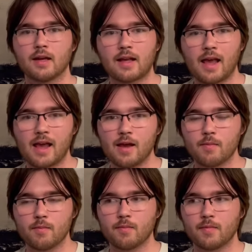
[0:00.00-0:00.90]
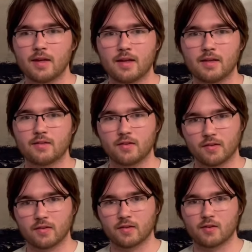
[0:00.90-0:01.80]
came into the
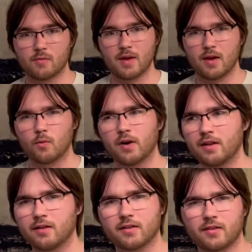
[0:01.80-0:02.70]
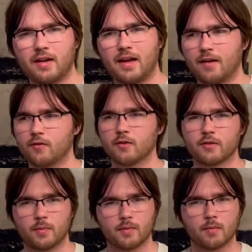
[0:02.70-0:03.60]
system and what it looks like after it's
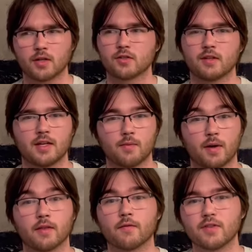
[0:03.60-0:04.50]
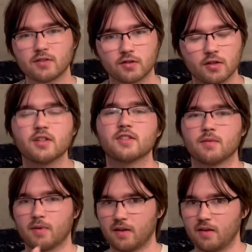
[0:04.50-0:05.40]
been modulated by the filters and
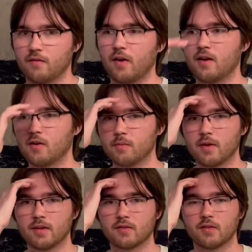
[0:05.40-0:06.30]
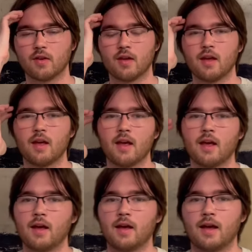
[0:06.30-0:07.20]
by the environment.
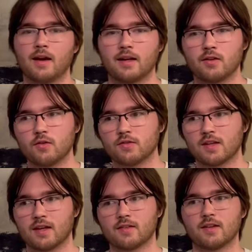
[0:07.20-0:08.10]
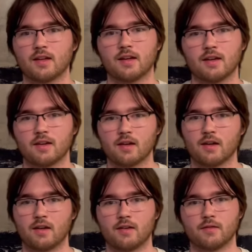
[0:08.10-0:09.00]
And I can use that to get an idea
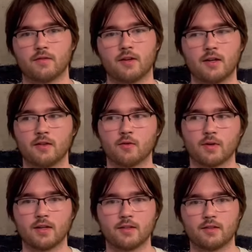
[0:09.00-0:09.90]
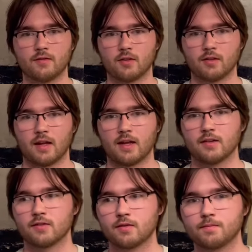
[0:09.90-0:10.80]
of the relative
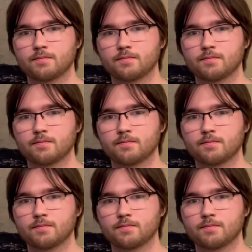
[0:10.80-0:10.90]
delays.